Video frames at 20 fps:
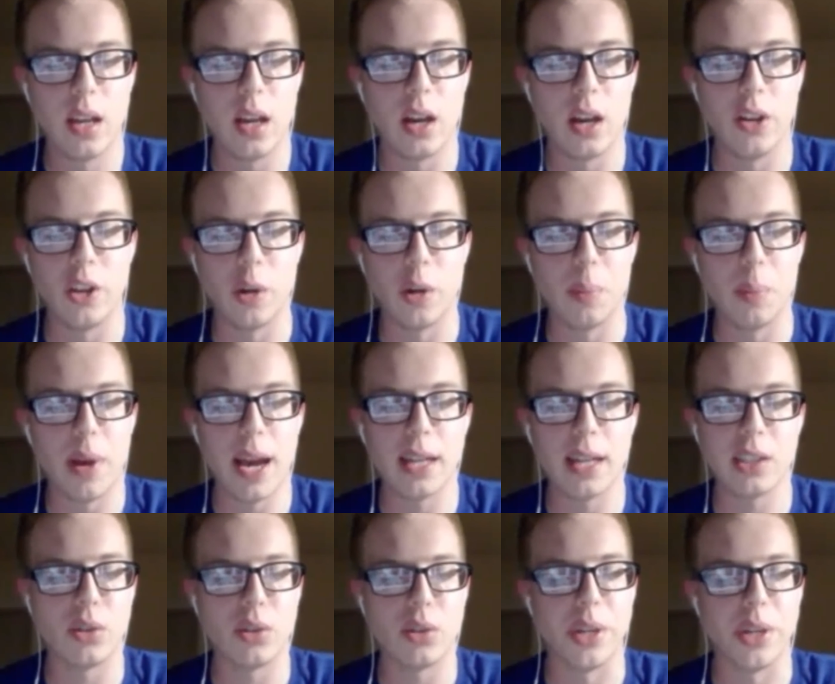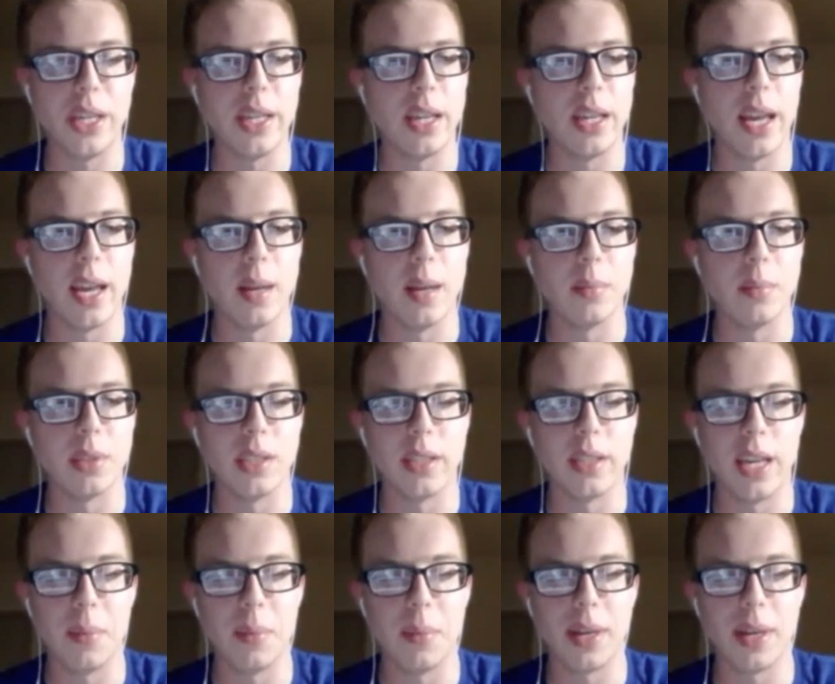On their past 3 games, the
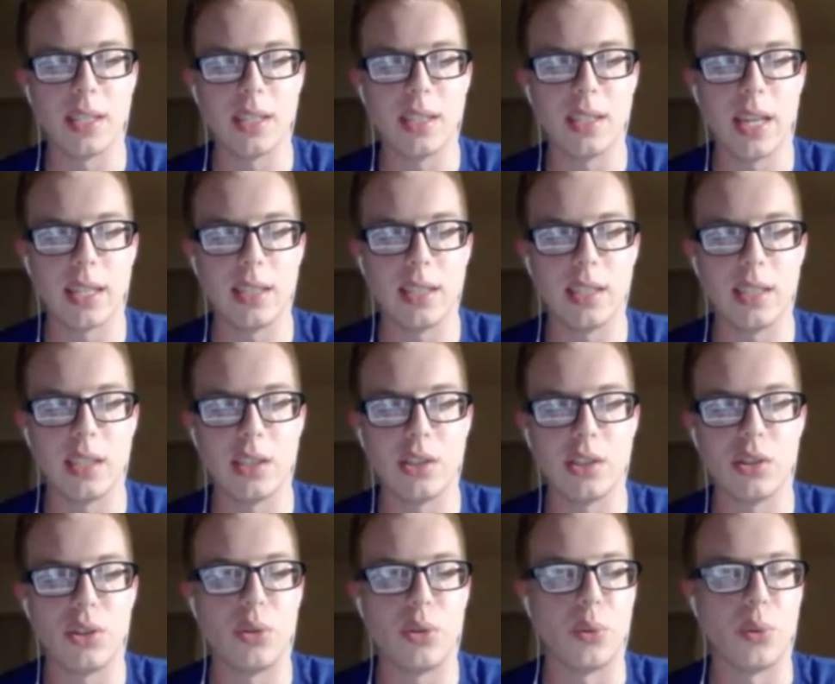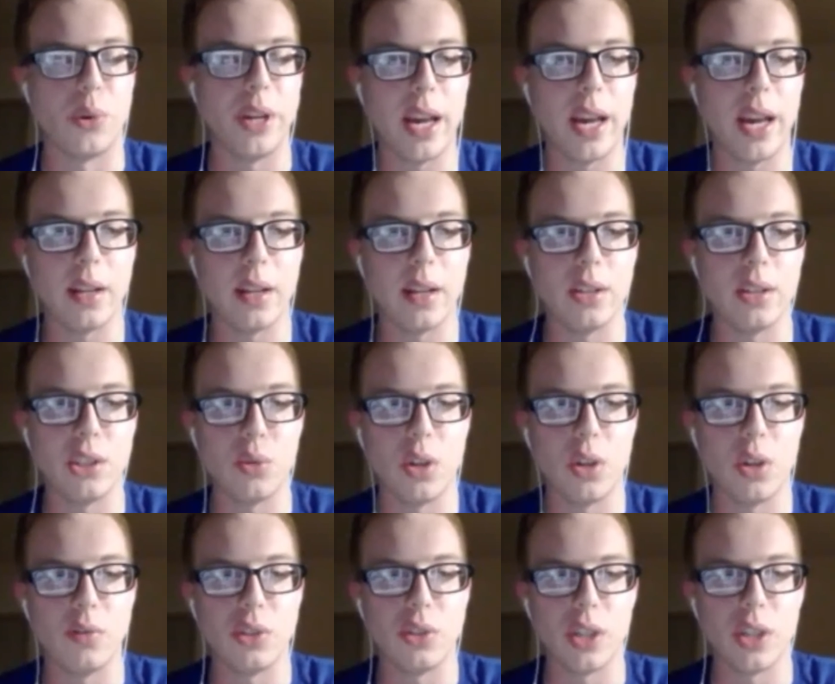game against Texas, 3 out of their
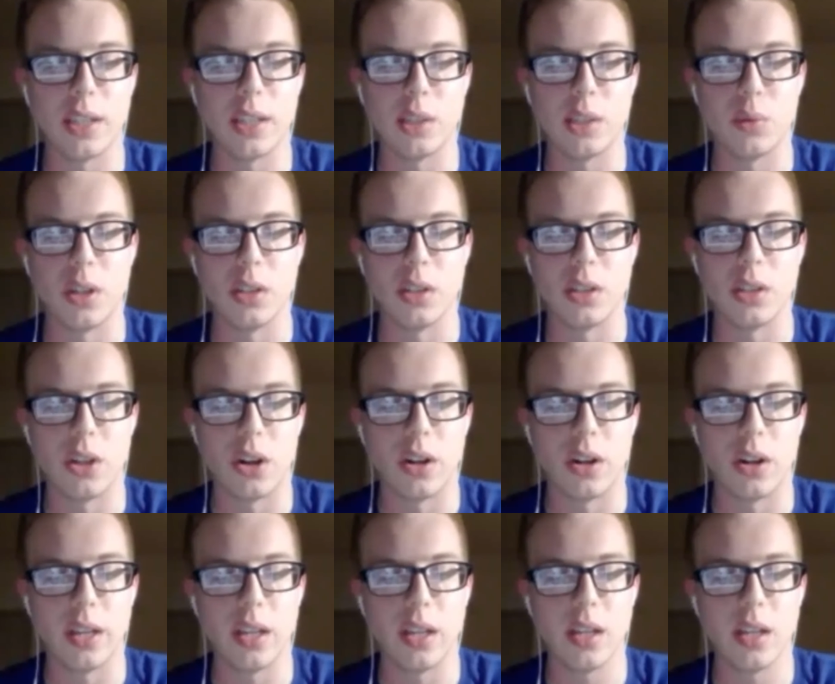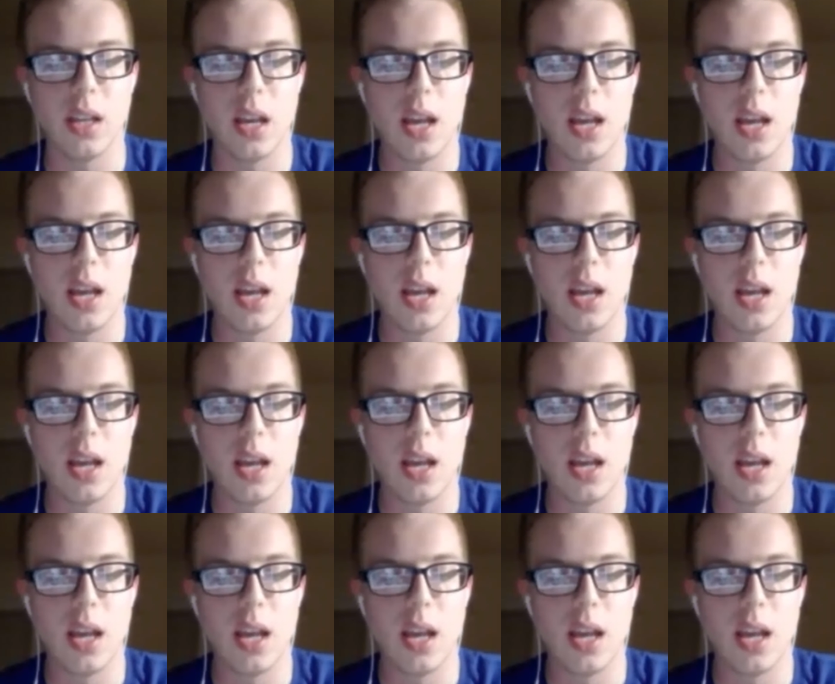12 shots were on target.